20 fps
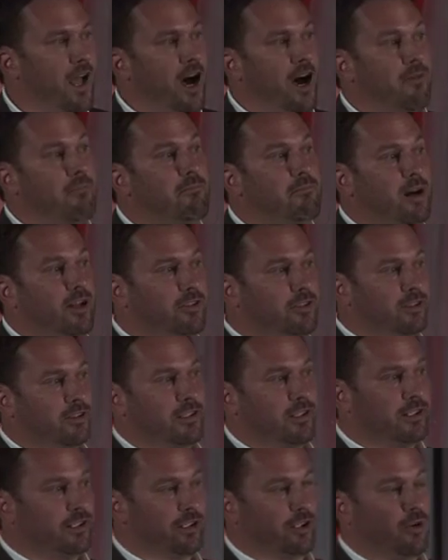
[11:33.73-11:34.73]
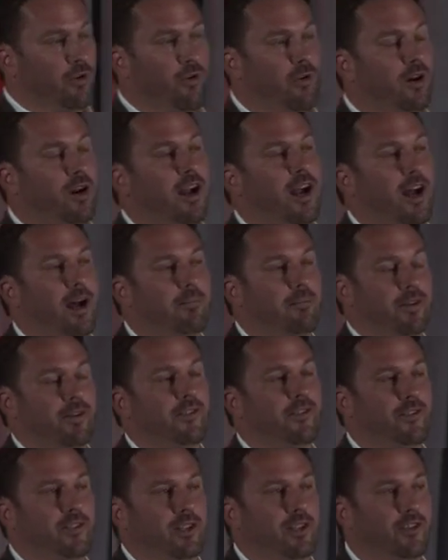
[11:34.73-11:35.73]
unbundled it into core
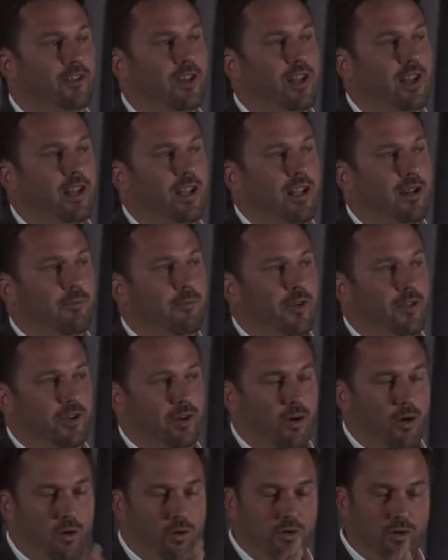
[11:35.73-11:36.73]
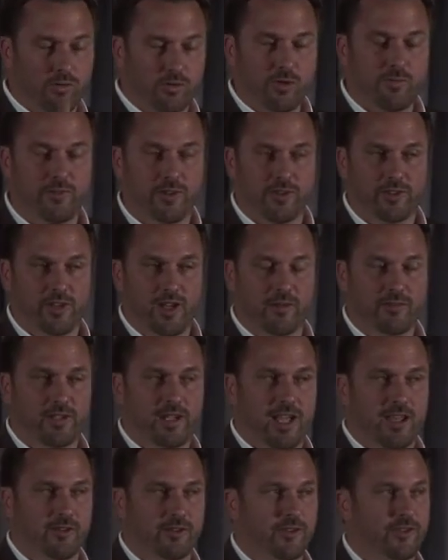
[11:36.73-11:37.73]
competencies with a whole group that has come
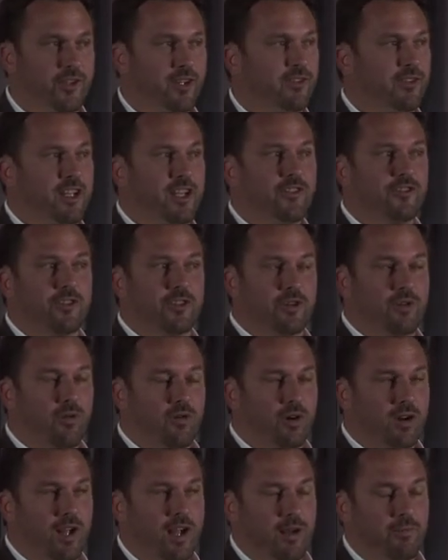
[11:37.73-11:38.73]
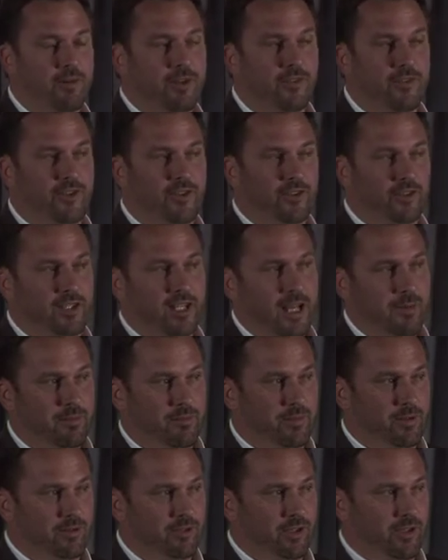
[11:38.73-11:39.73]
together and said, these are the core competencies and
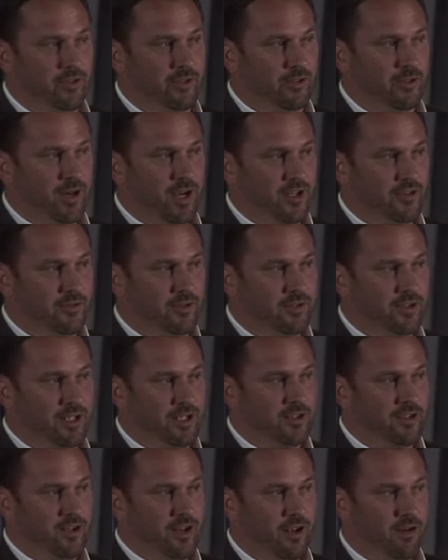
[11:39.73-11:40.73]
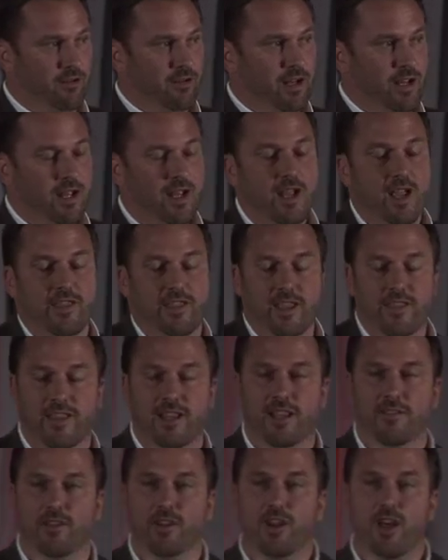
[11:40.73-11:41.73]
capabilities the graduates need to know. They then
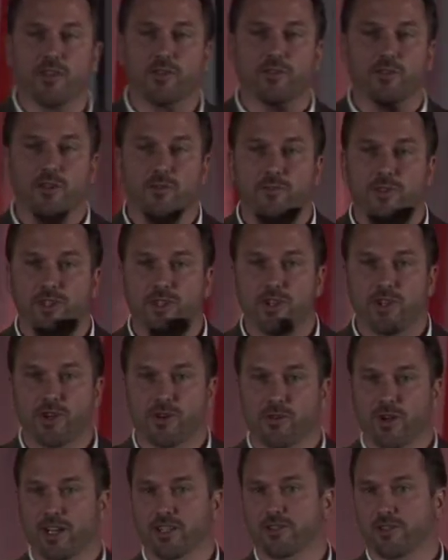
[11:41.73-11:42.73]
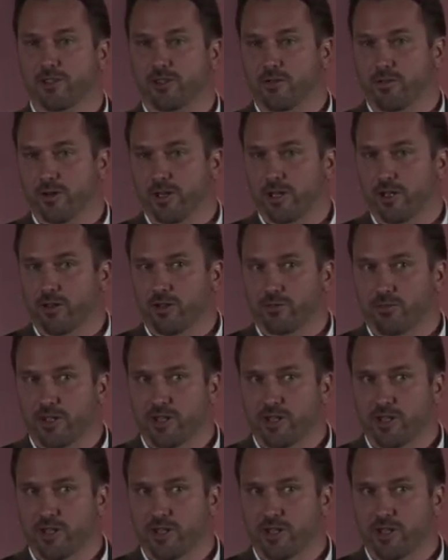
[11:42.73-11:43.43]
have another group that curates the curricular